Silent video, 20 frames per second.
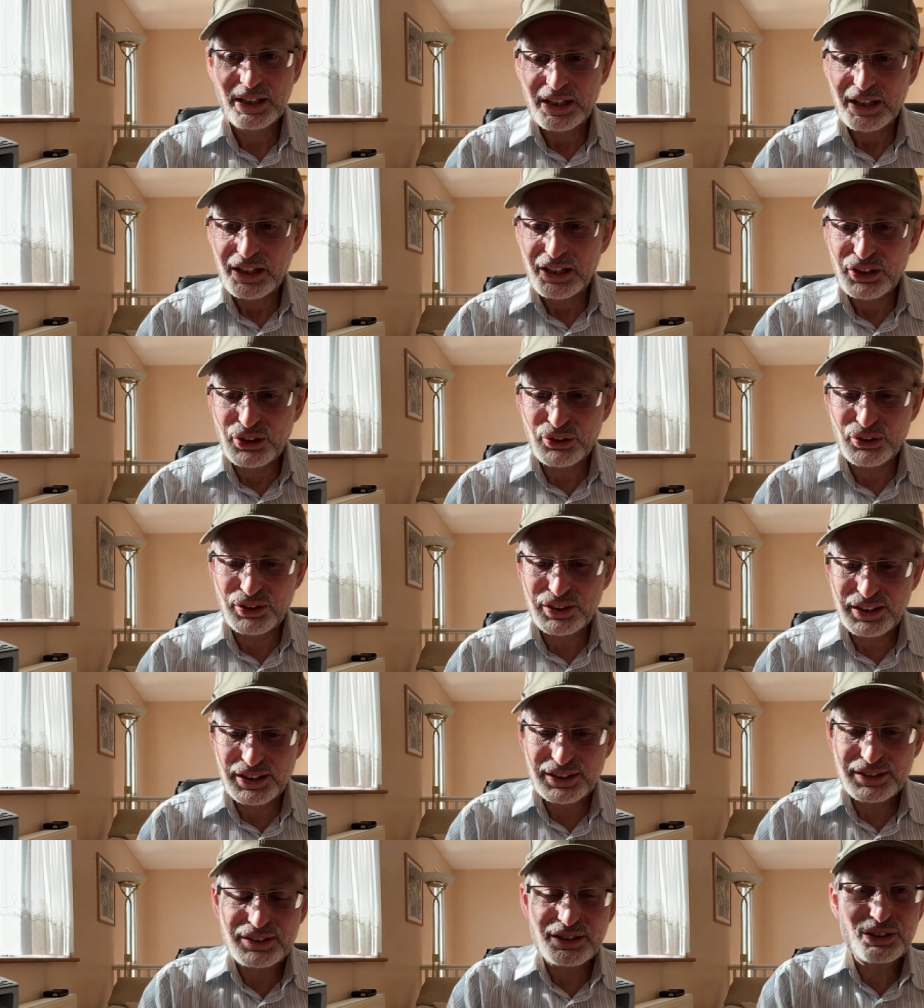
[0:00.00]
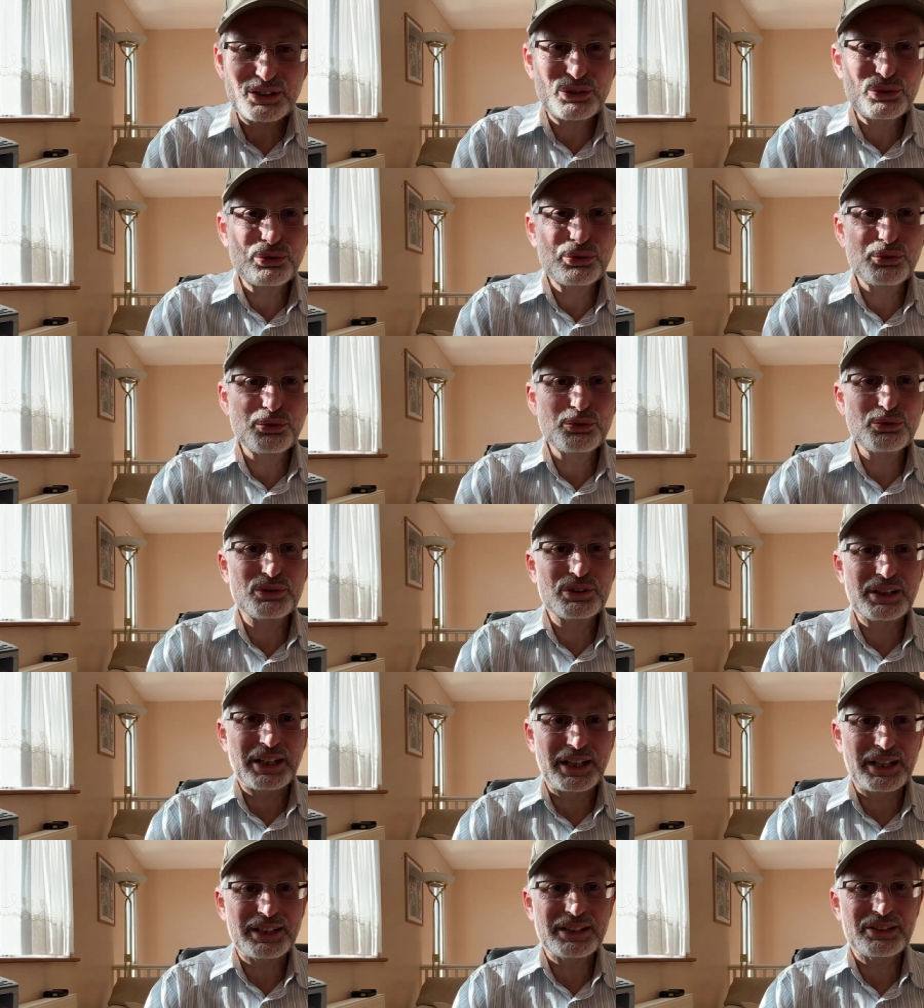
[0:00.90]
You need to
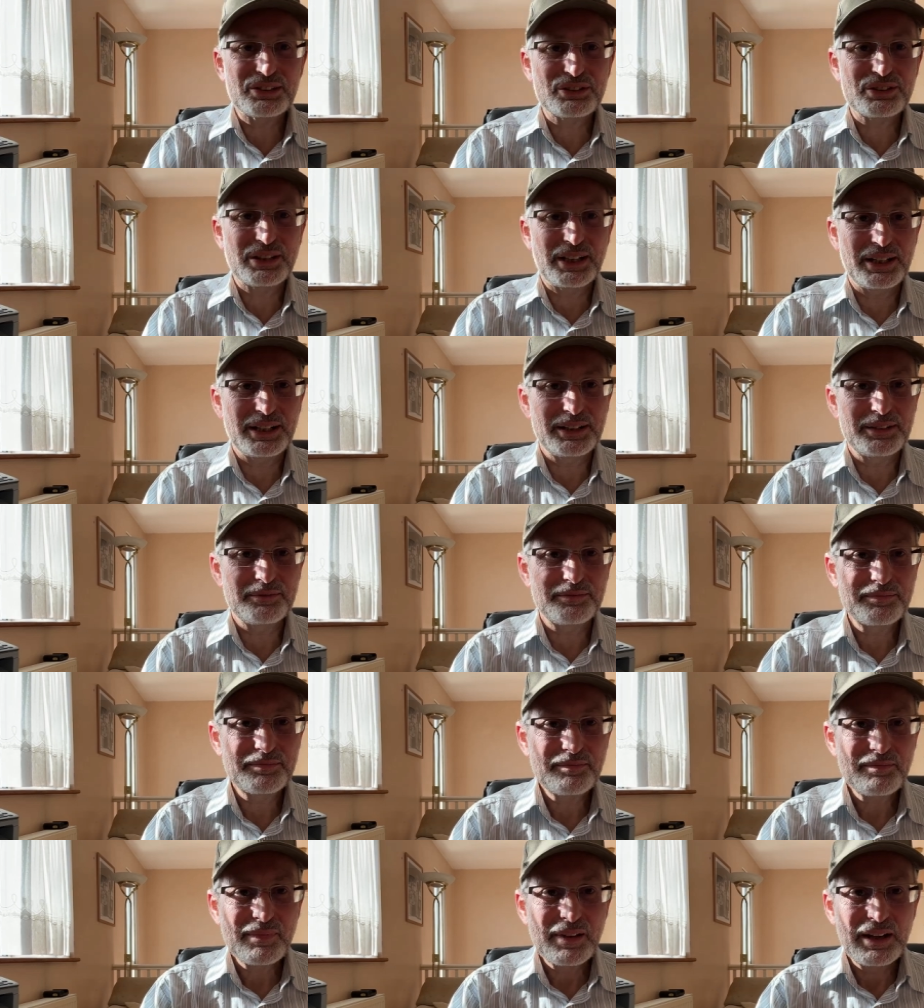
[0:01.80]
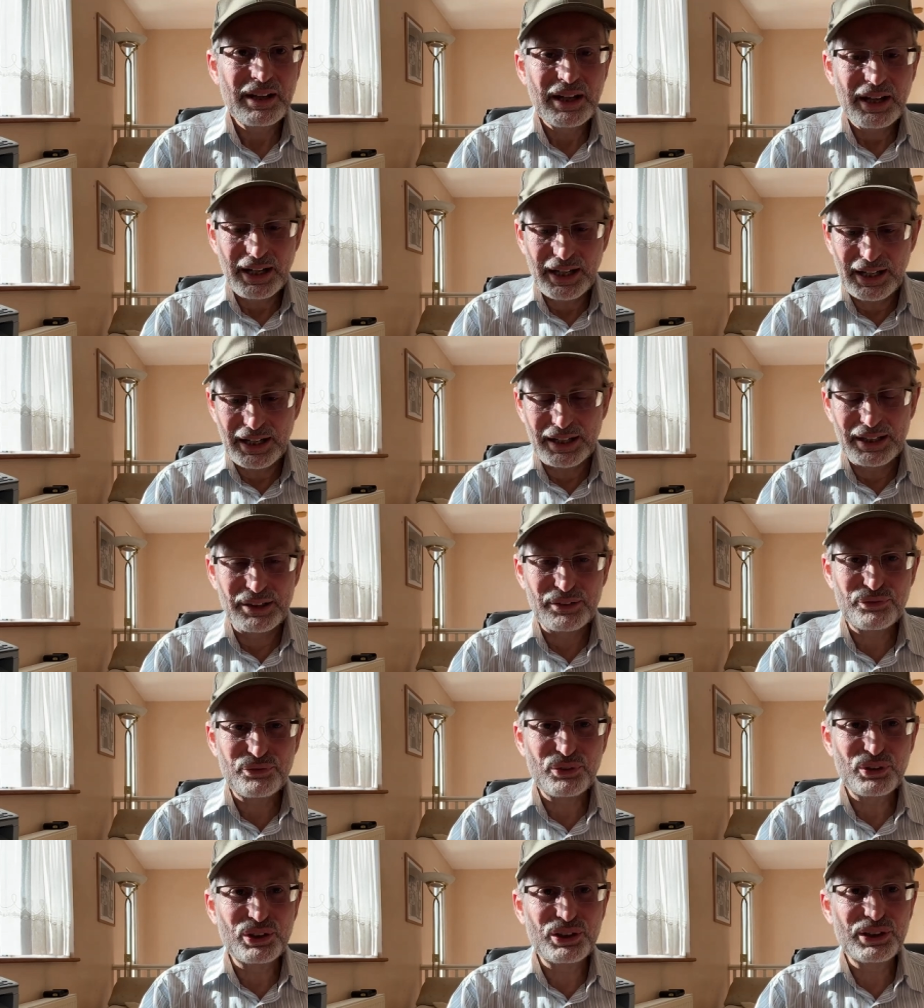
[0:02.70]
take your time, and
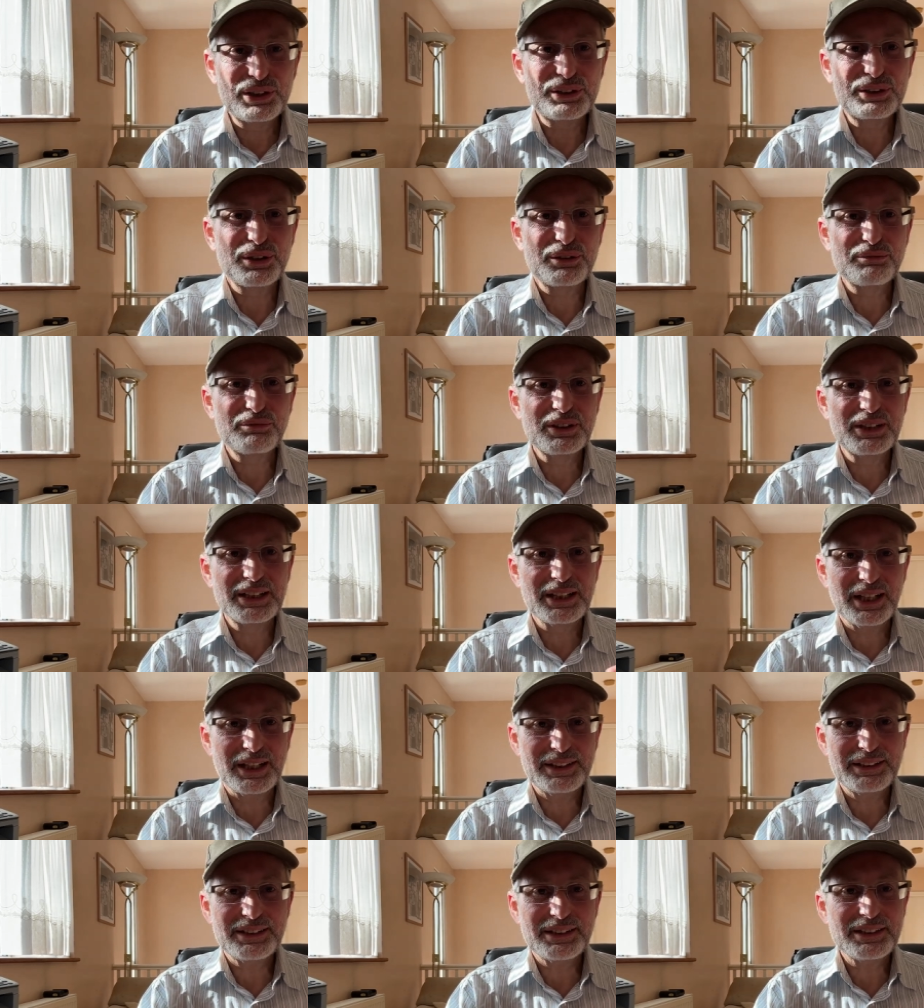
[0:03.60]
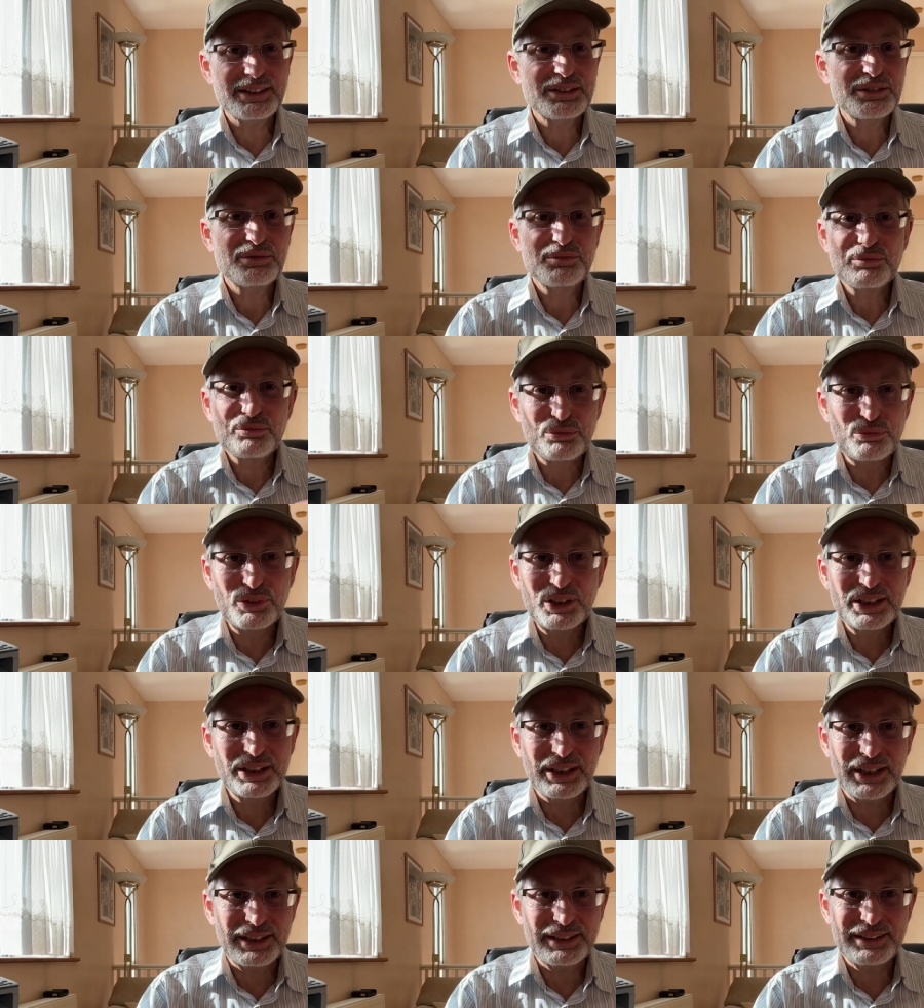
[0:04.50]
if you need to relight it,
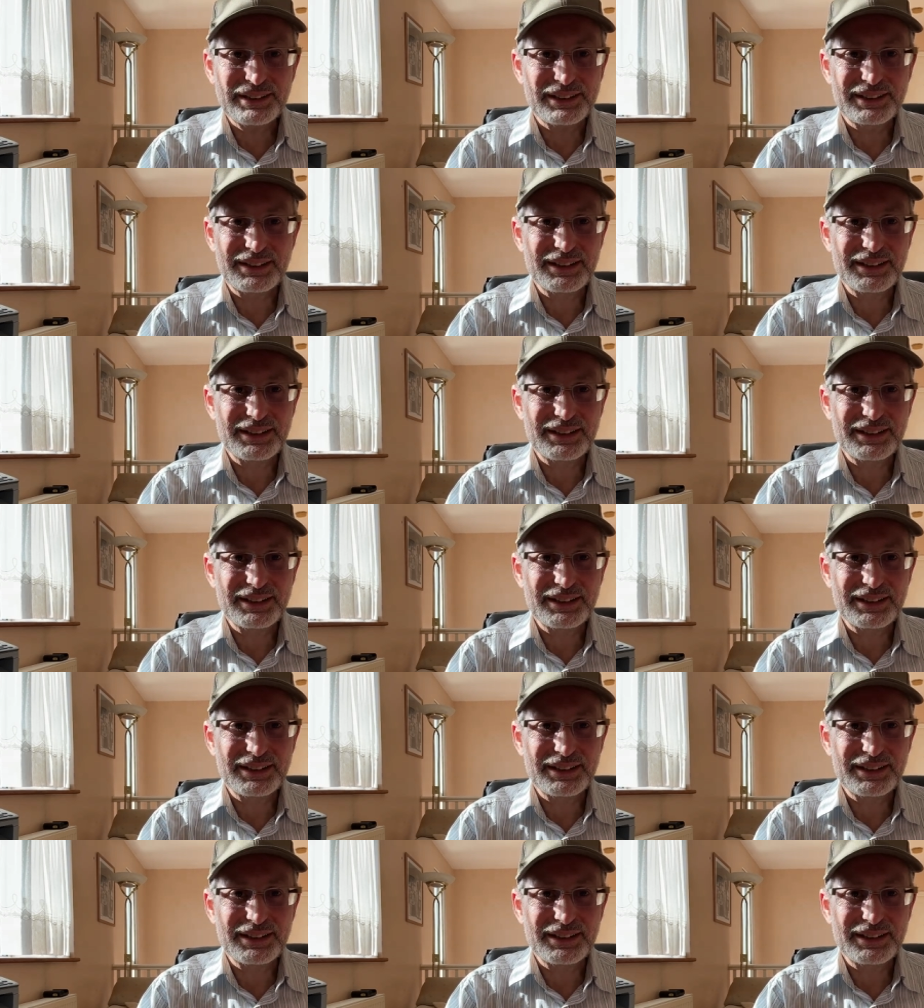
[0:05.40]
relight it.